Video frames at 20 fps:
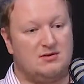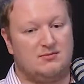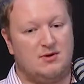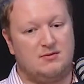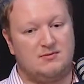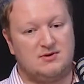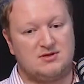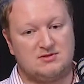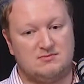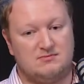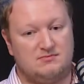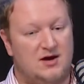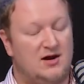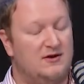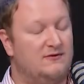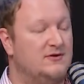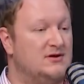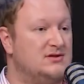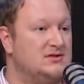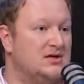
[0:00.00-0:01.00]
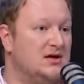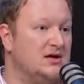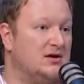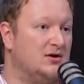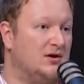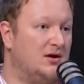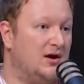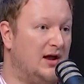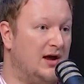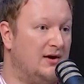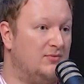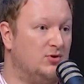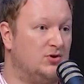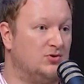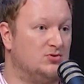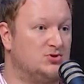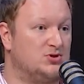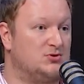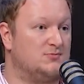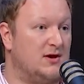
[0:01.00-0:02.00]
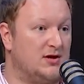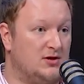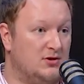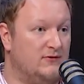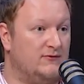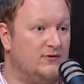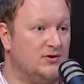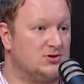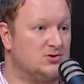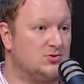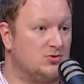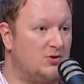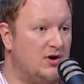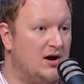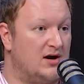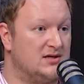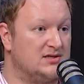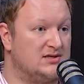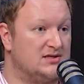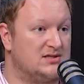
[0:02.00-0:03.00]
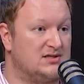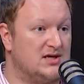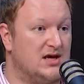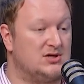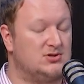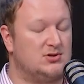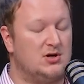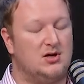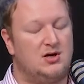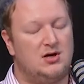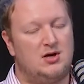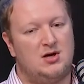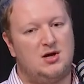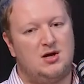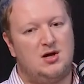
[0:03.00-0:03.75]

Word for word: There might be some benefits they could claim with all respect, universal credits, etc.,